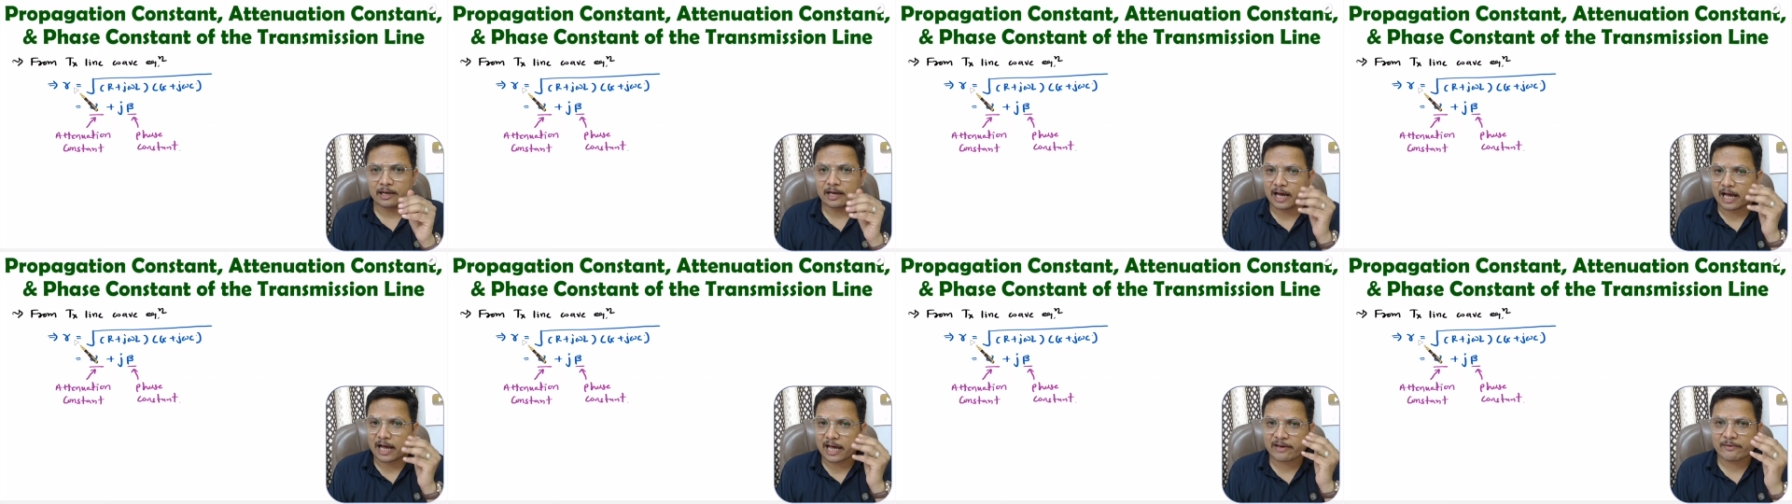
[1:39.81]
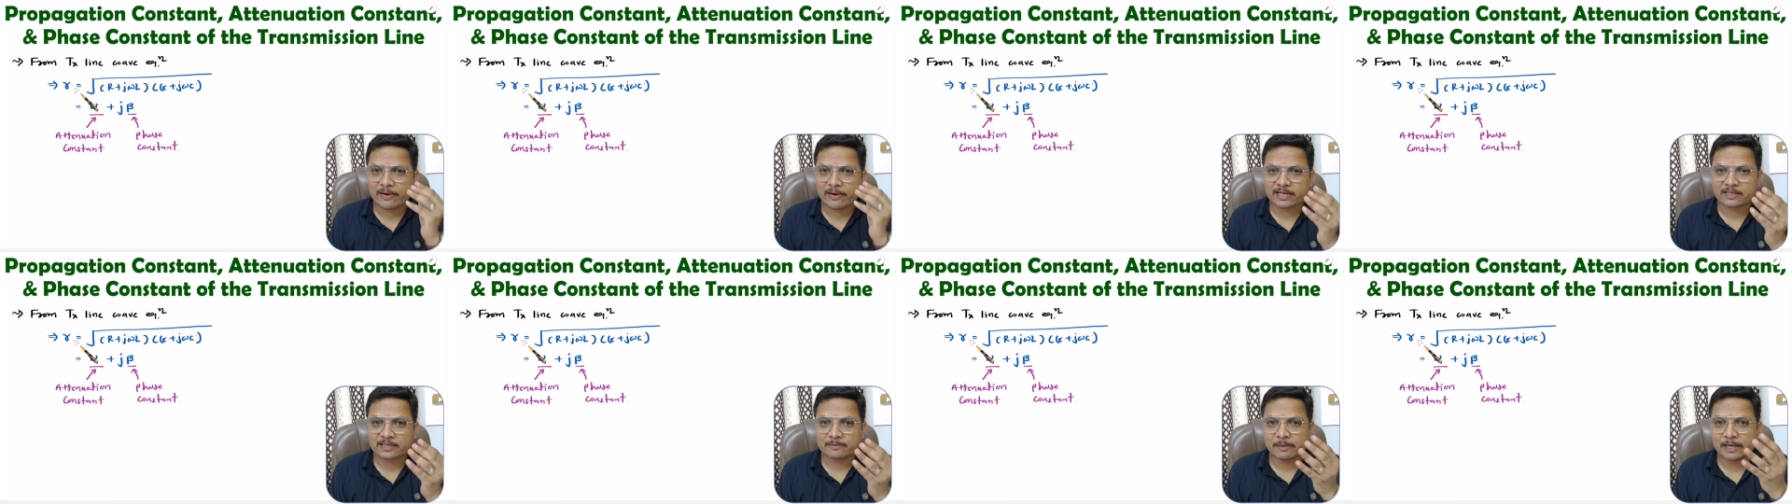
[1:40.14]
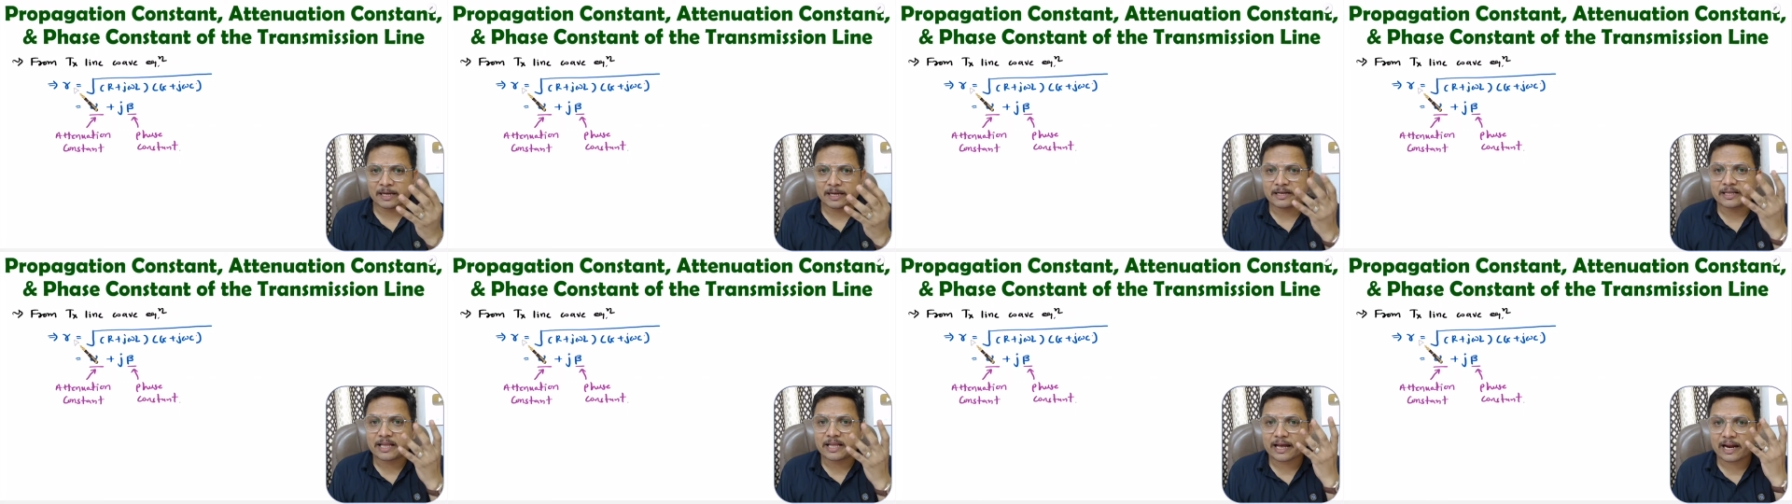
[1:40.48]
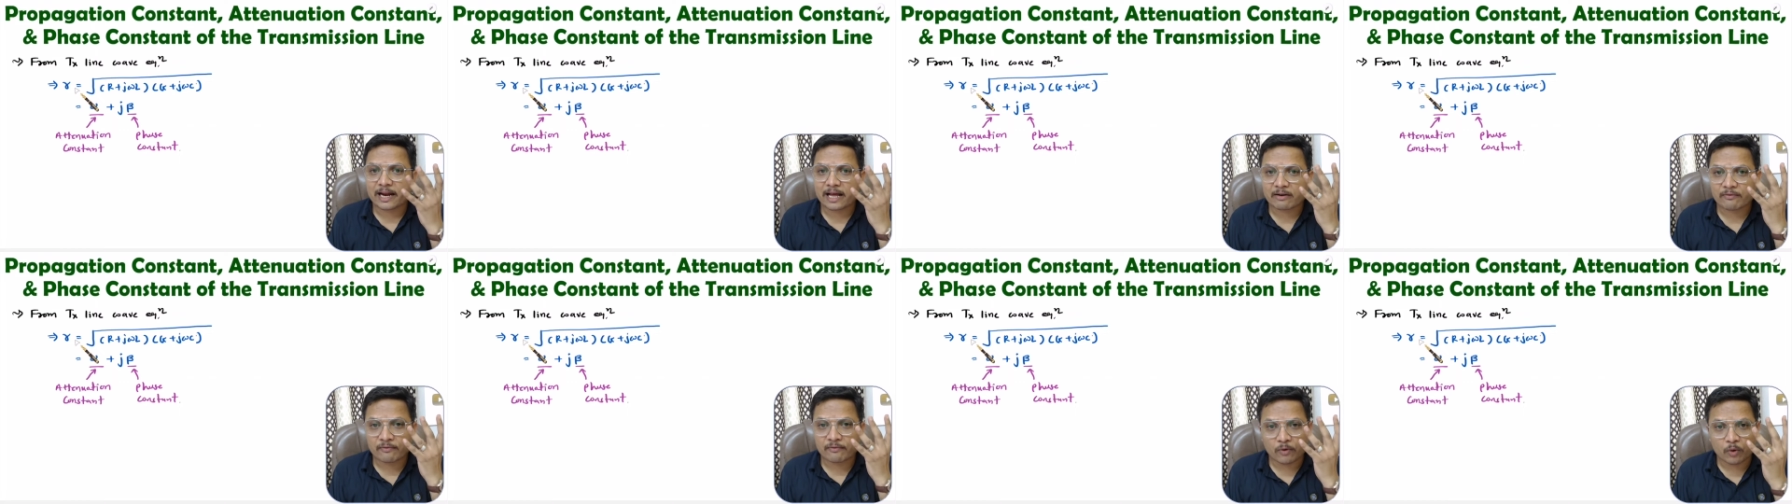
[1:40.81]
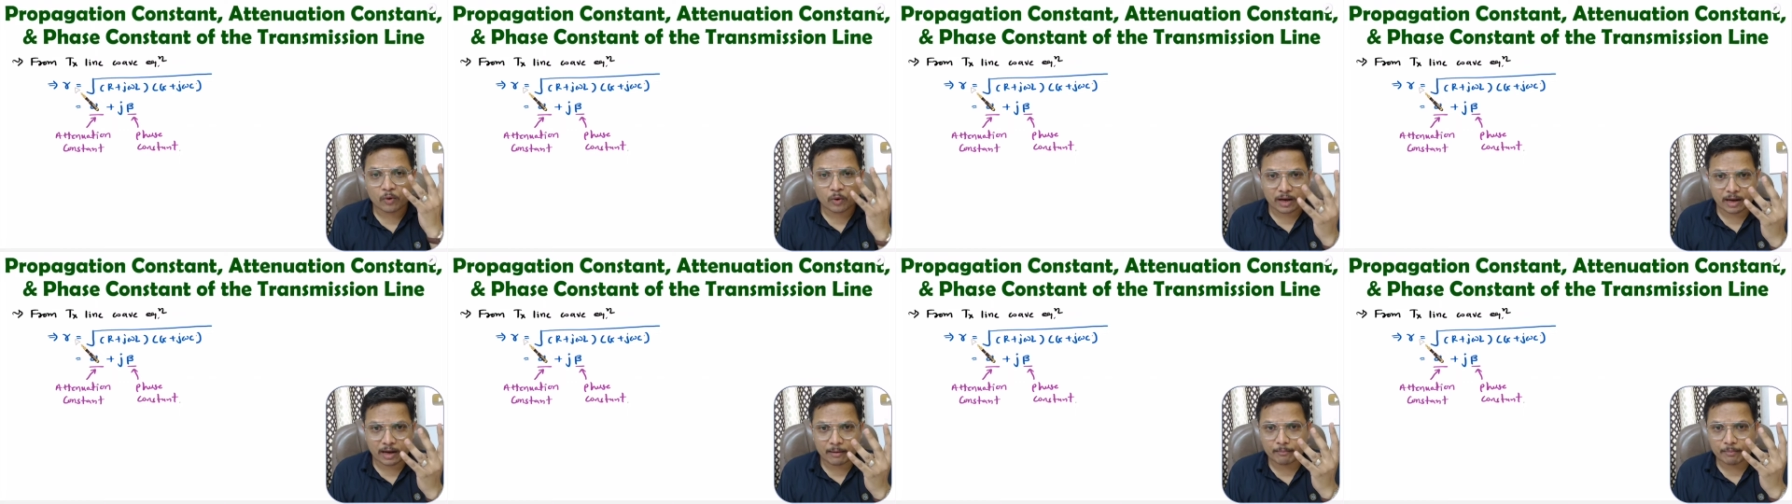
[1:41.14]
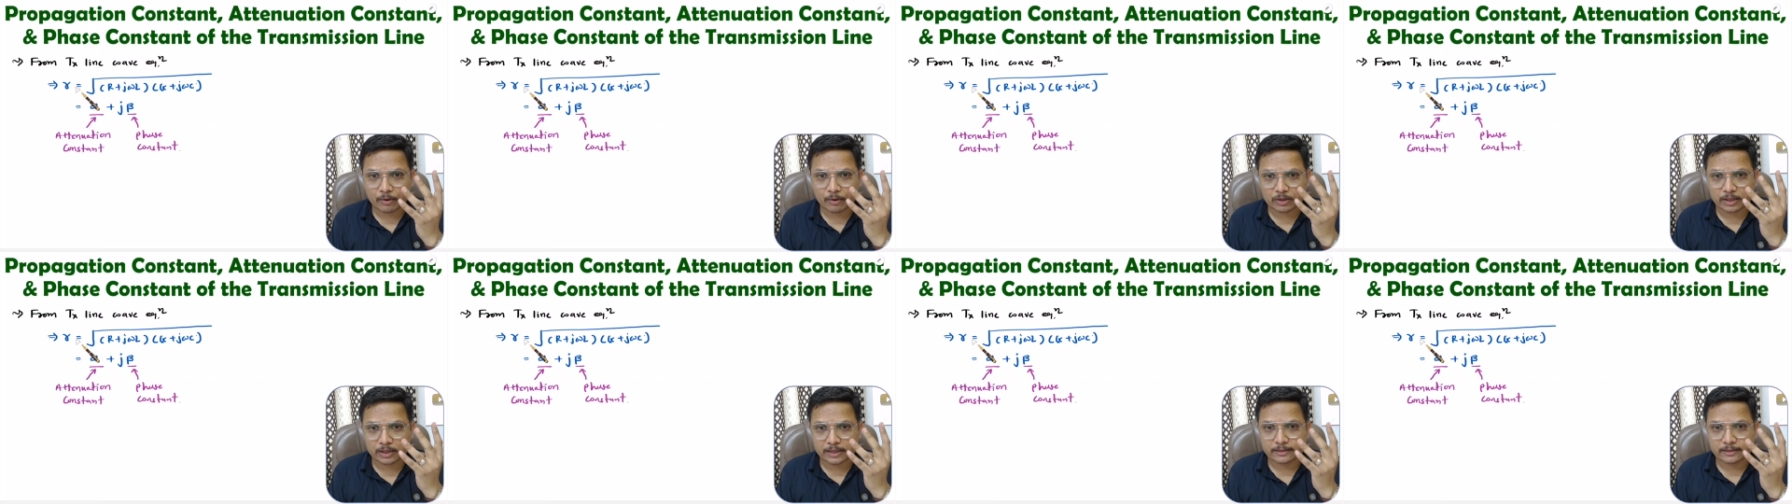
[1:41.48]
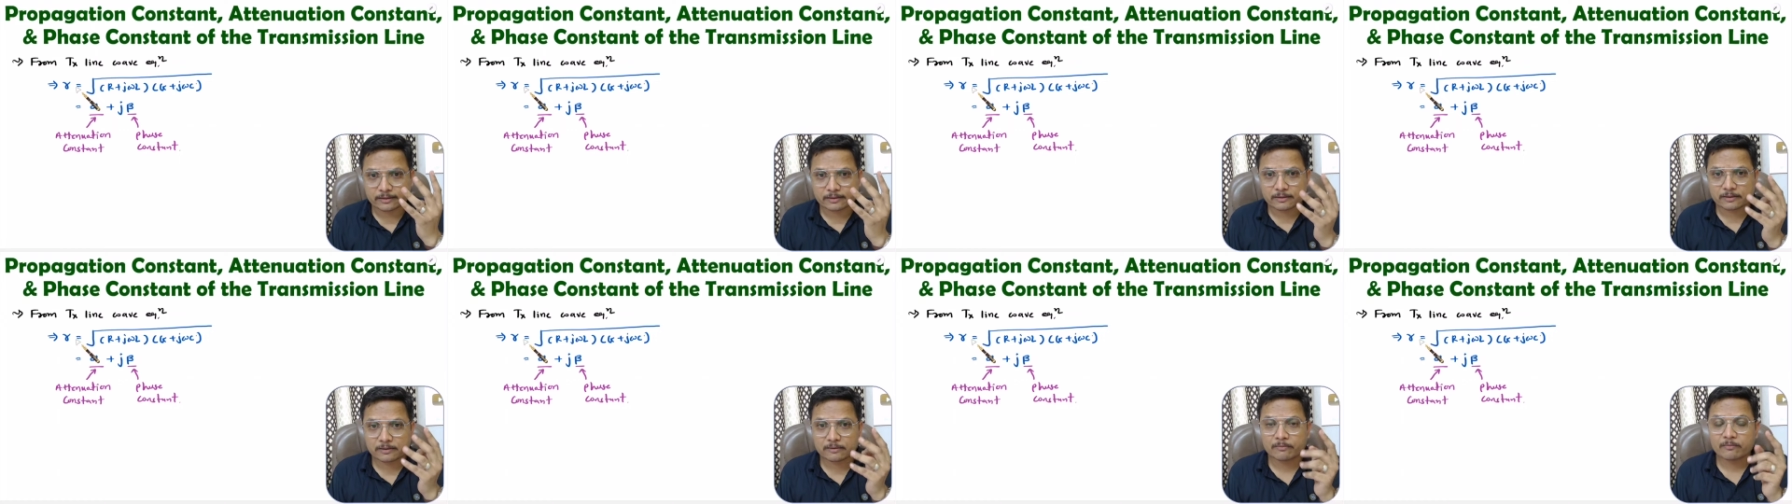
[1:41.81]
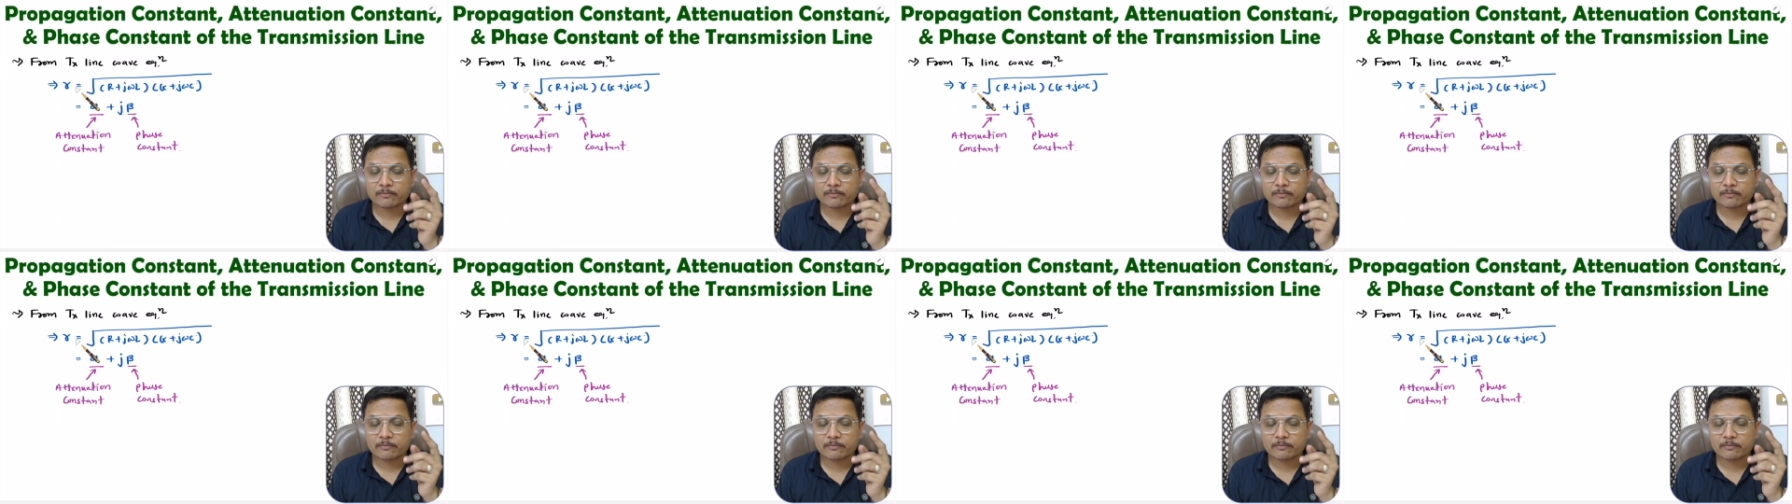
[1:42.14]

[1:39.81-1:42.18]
I have explained there are four components.